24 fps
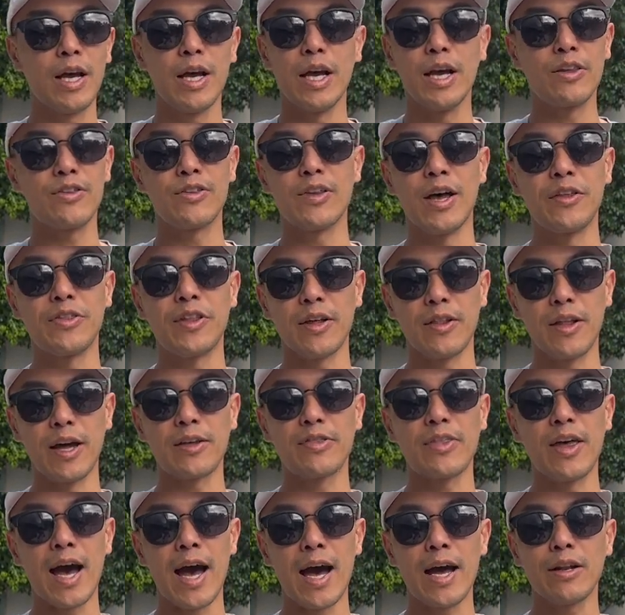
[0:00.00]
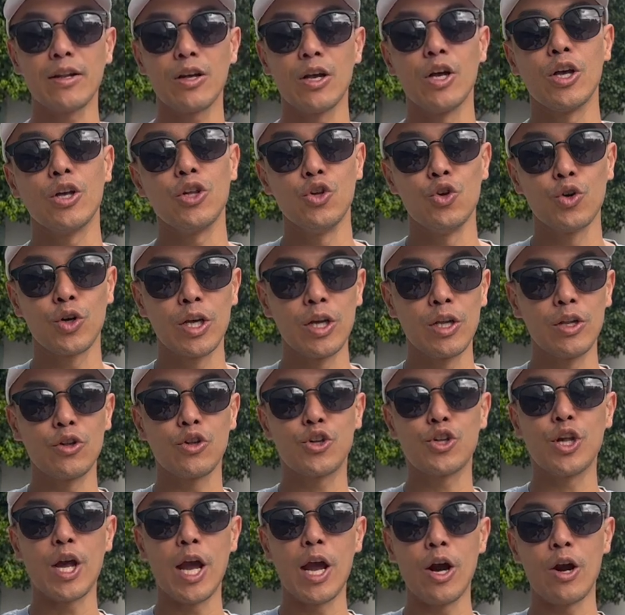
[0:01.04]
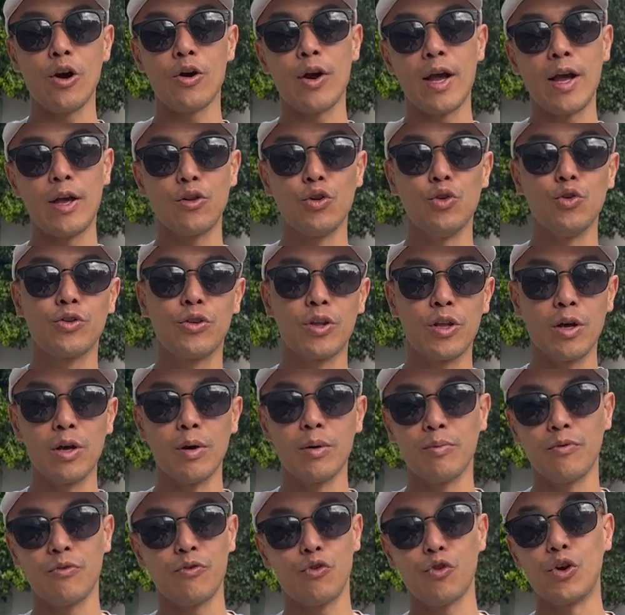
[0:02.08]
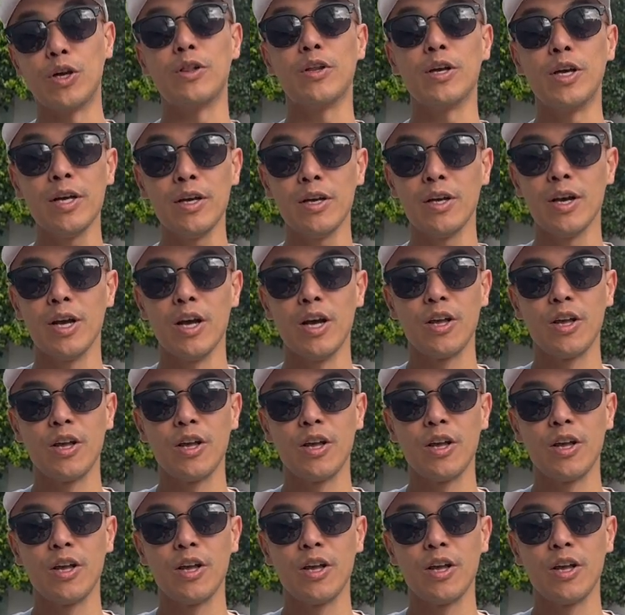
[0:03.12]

It's nothing like that. You can share and use them freely.